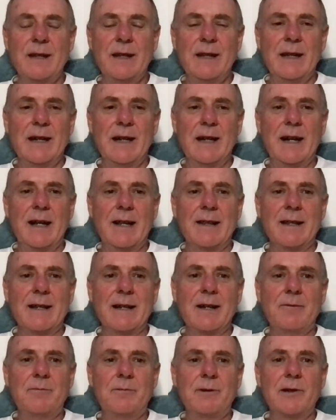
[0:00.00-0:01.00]
and
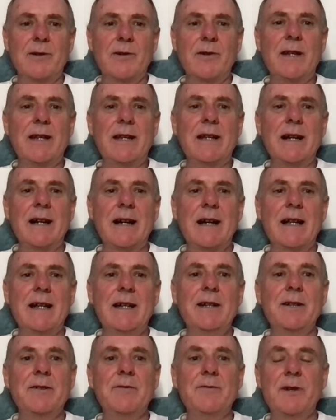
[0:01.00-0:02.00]
we're looking at
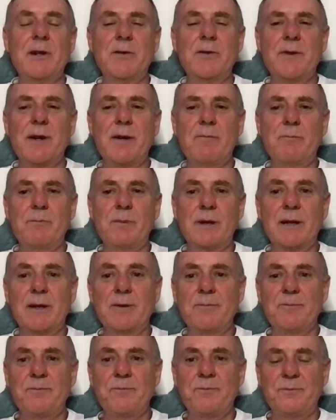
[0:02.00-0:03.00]
end of November,
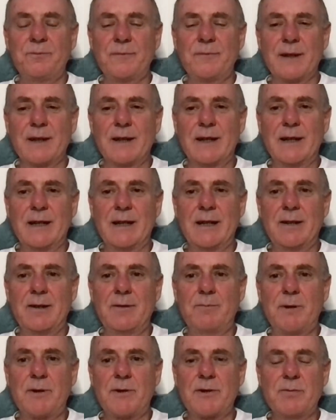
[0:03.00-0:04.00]

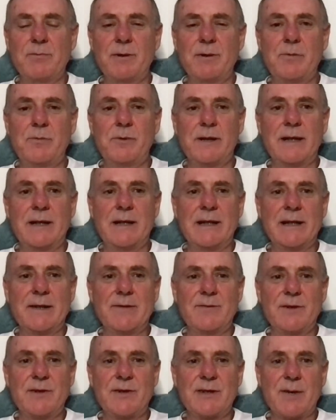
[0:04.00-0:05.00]
possibly the beginning
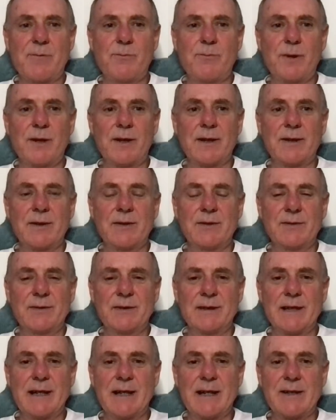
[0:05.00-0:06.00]
of December for
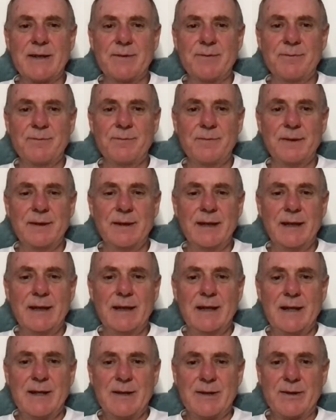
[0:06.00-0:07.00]
that.
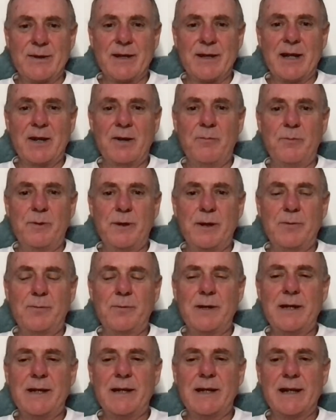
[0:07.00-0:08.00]
So that'll be a
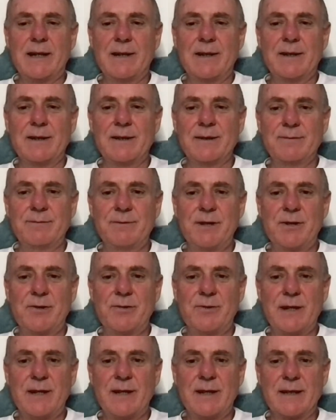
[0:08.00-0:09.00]
weekend
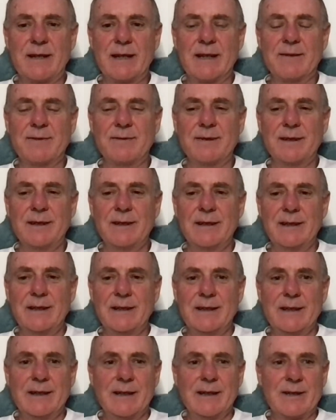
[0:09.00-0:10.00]
retreat again.
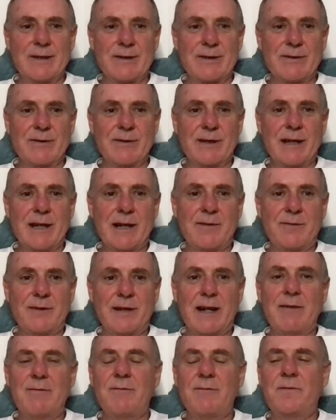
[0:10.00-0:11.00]
So look out for
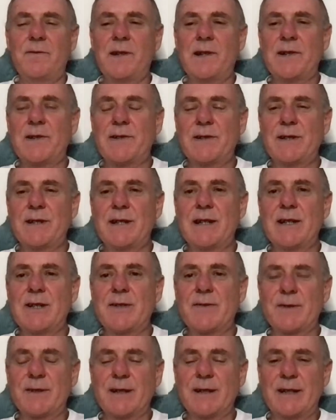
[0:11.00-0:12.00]
that. I haven't fixed the dates
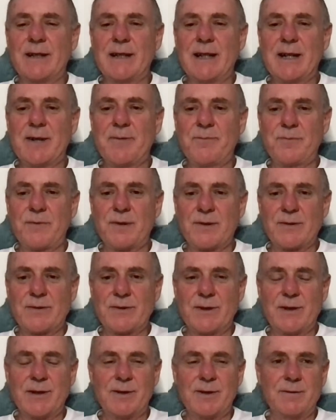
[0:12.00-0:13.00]
for that yet.
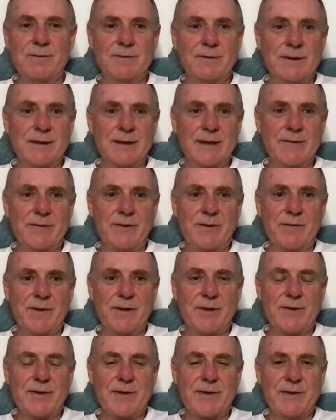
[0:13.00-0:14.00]
So if you're
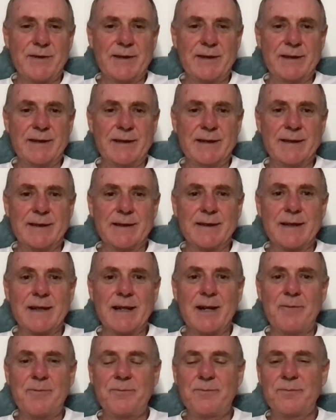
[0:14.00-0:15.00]
interested in
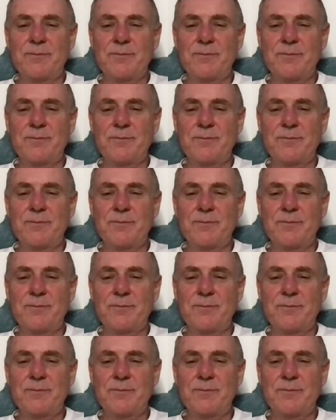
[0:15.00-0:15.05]
that,